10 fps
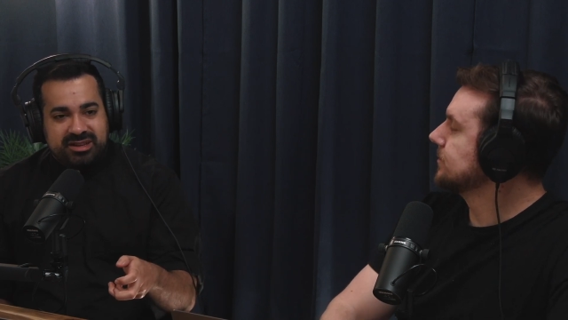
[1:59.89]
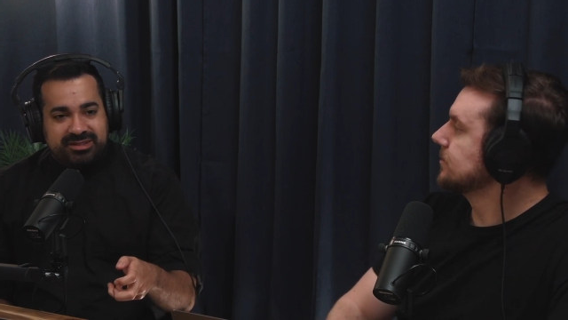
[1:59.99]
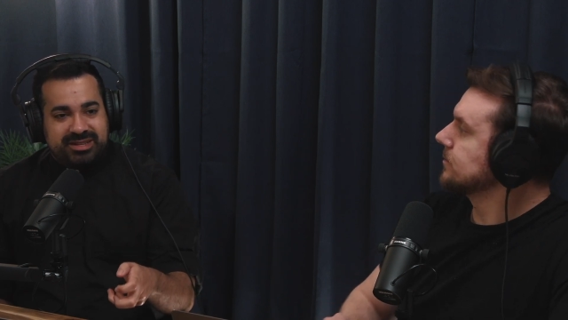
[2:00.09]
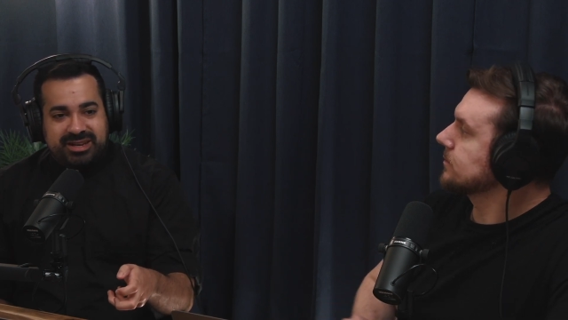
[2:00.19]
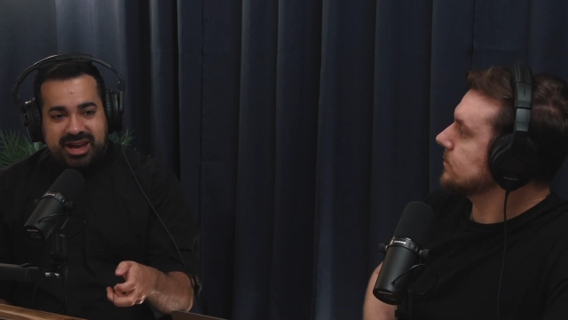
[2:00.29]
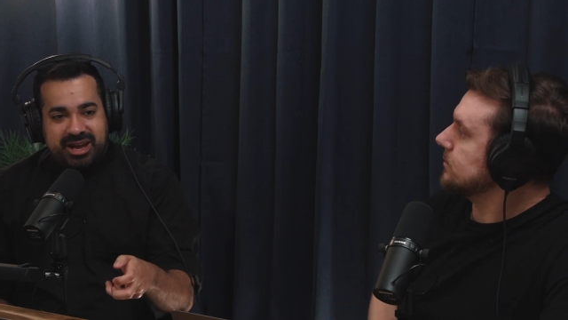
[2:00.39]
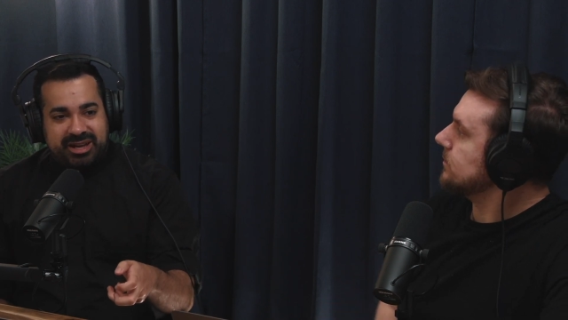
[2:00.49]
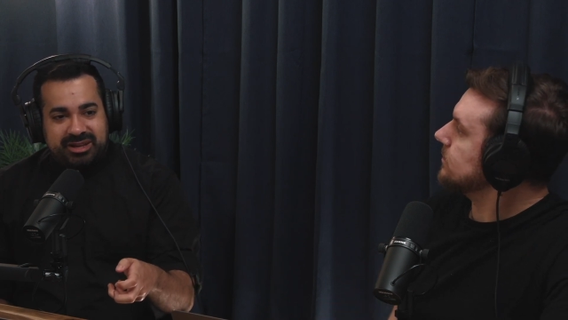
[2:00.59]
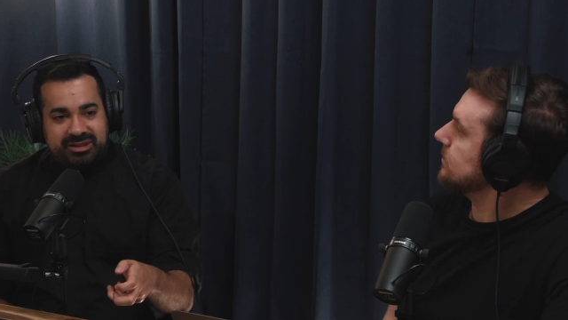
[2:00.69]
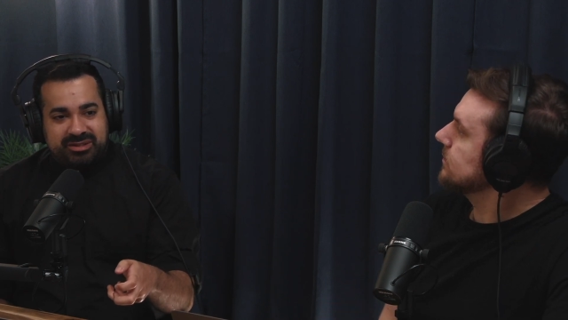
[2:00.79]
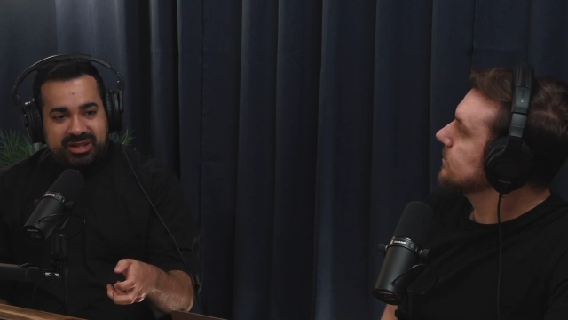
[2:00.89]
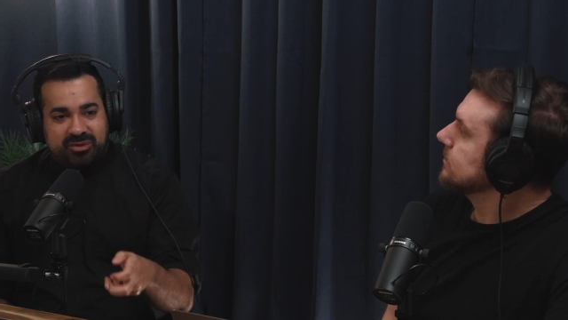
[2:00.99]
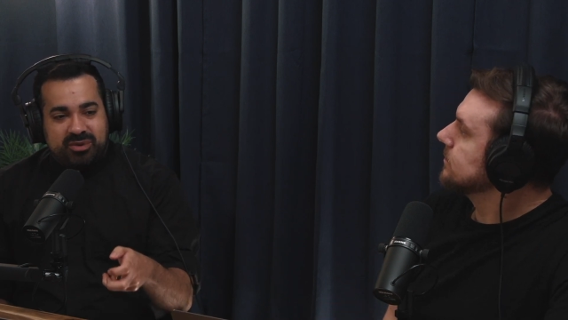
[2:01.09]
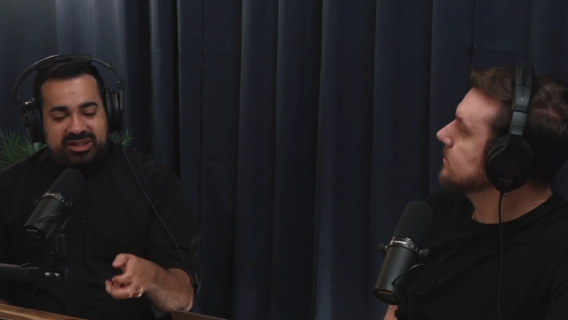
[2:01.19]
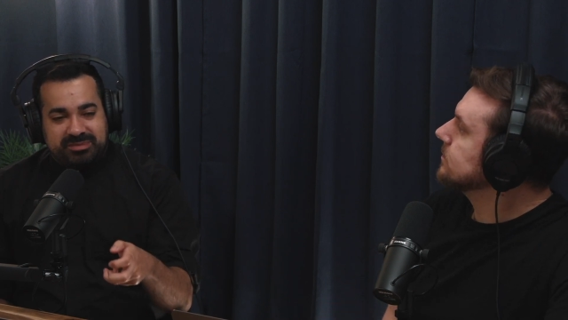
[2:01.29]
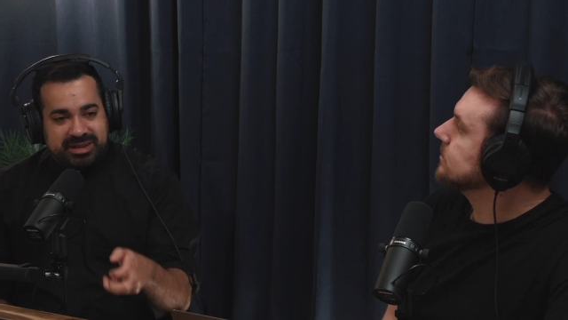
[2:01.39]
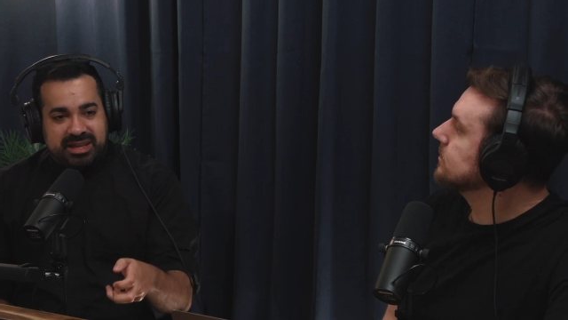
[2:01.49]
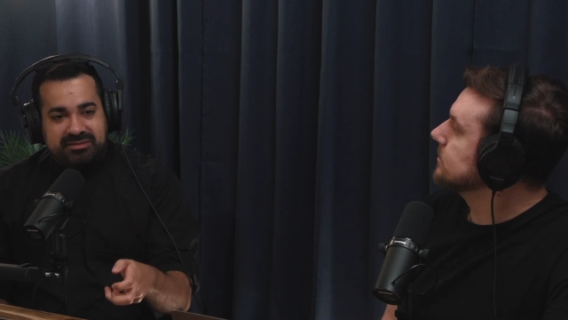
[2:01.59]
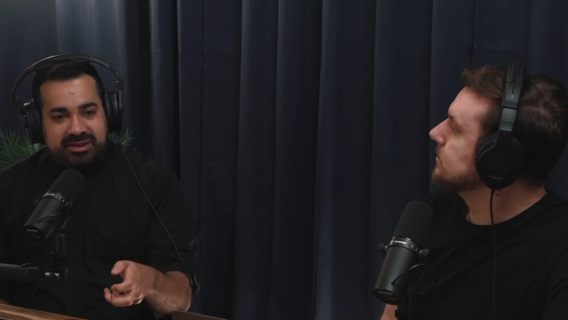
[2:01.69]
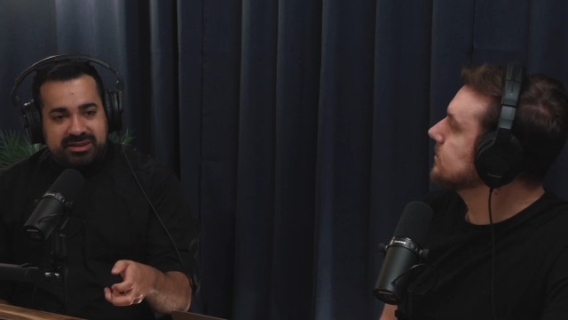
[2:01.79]
Speaker 1: deny like what has been
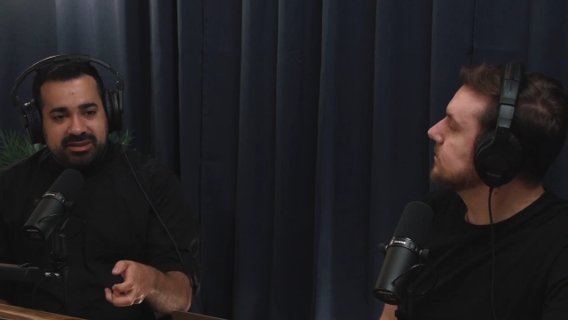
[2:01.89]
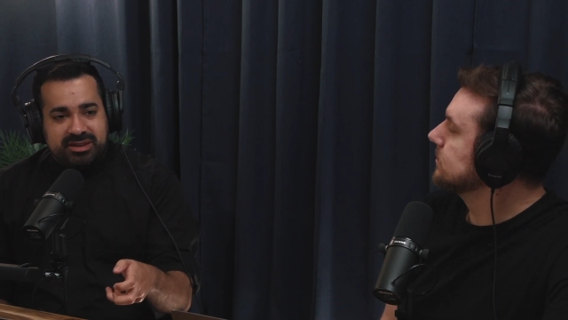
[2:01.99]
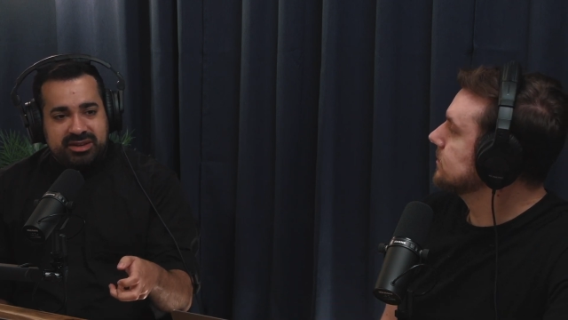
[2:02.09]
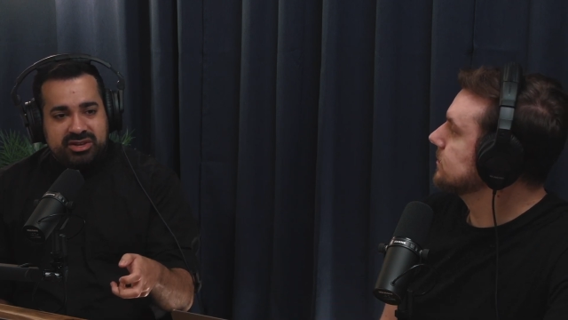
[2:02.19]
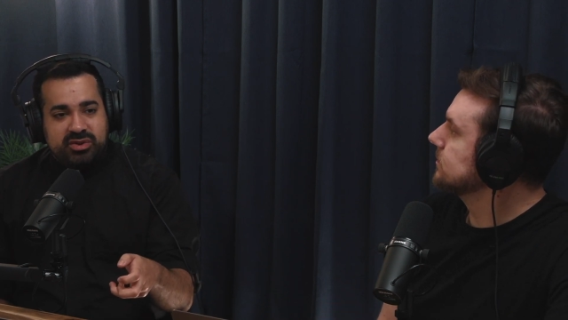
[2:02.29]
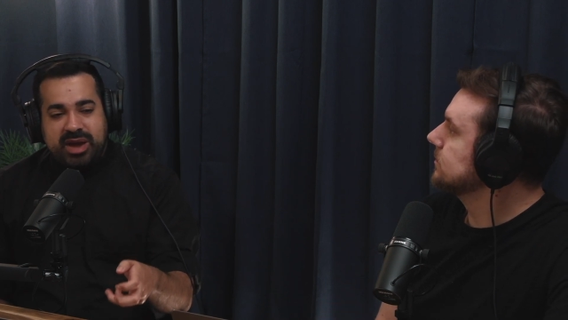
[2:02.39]
given. You